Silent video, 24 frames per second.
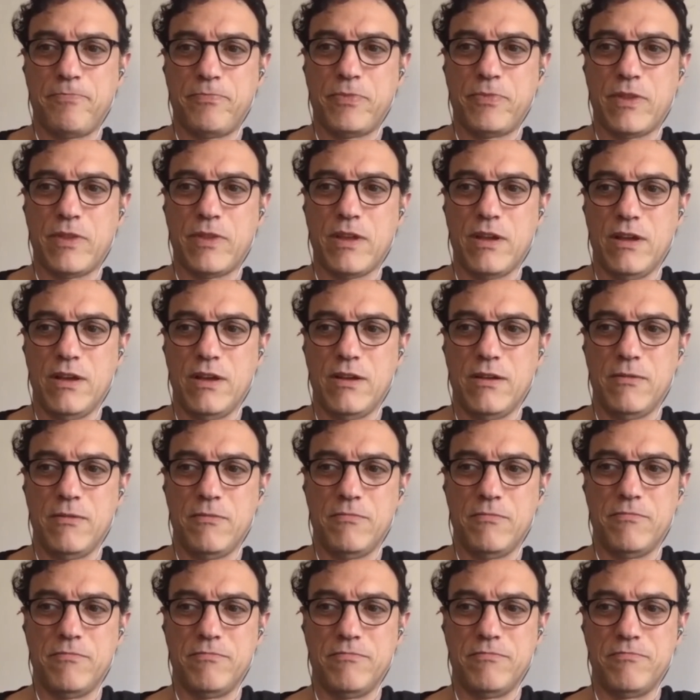
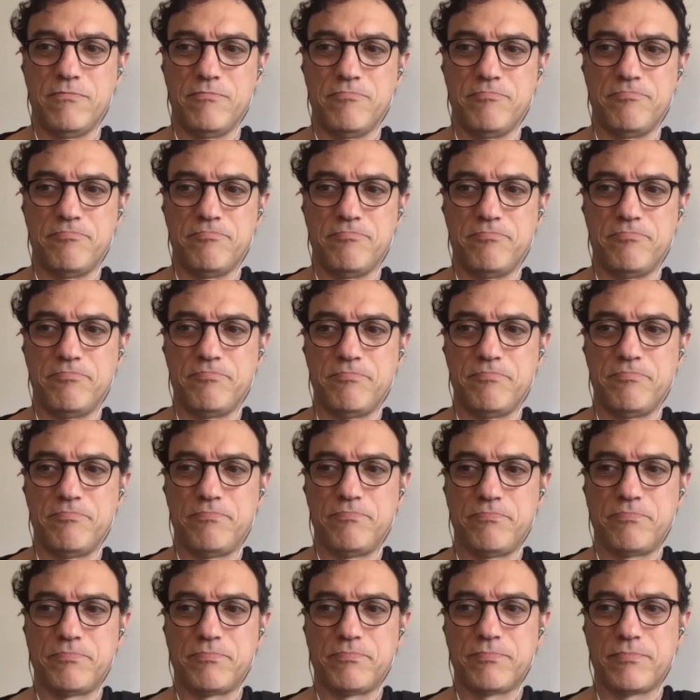Um,
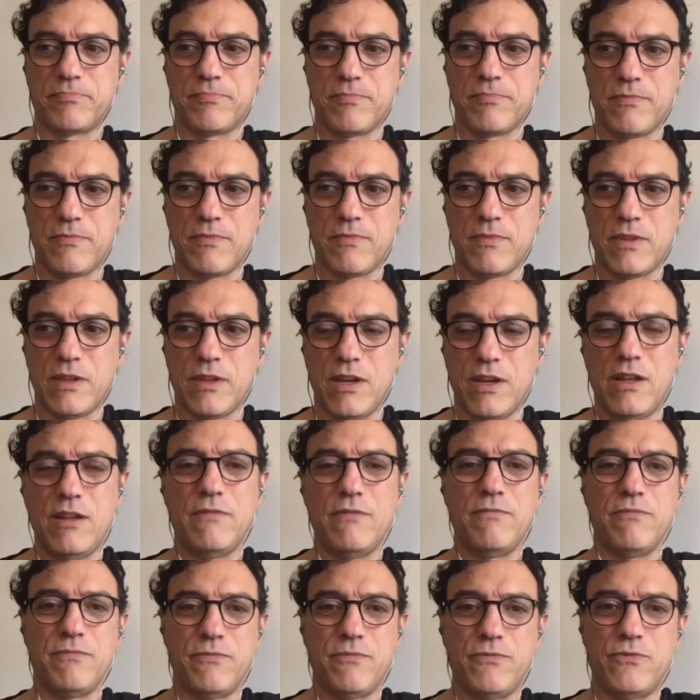
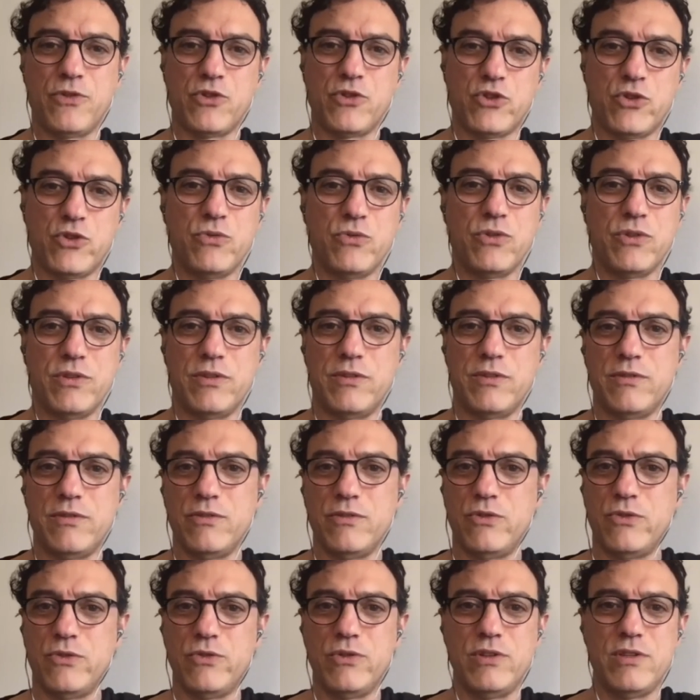and for sure,
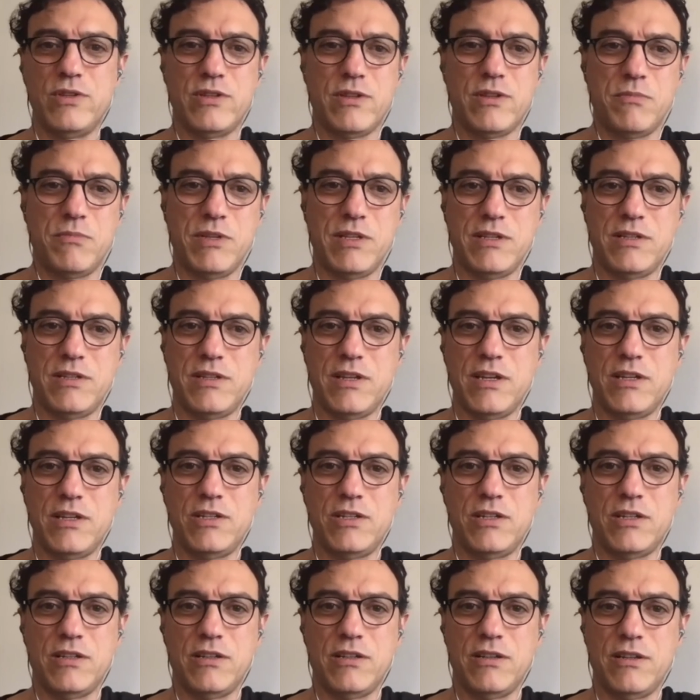doing some
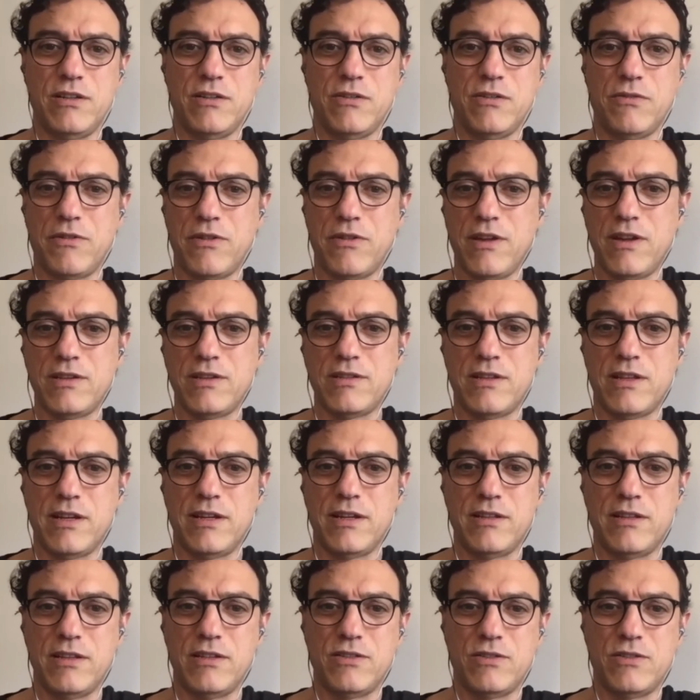meditation and all things like
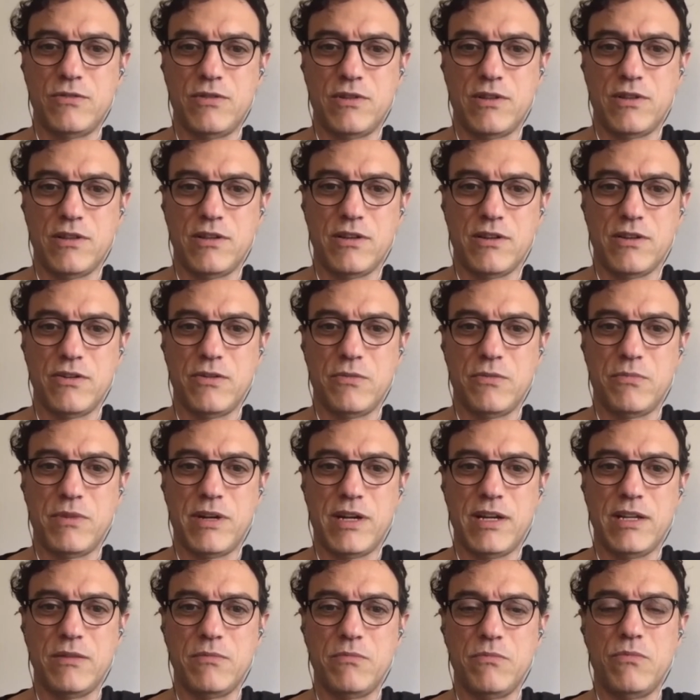this to clear your
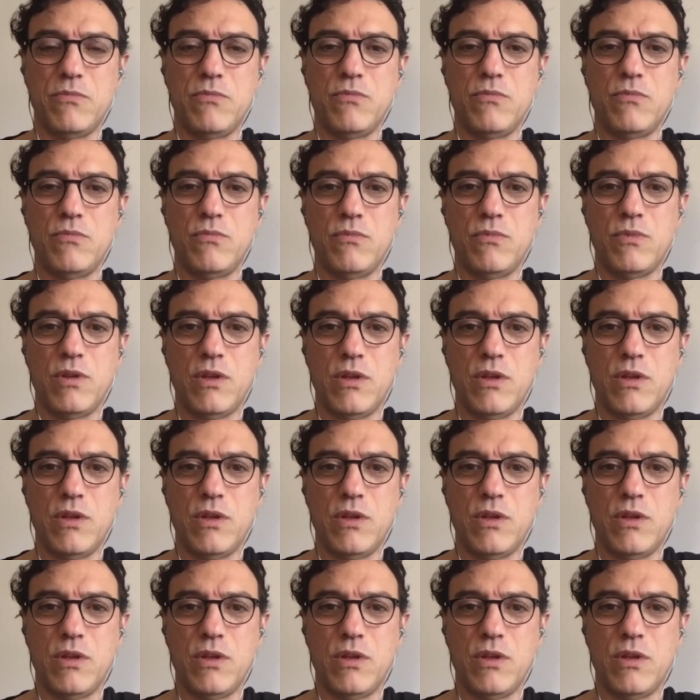mind. Mm.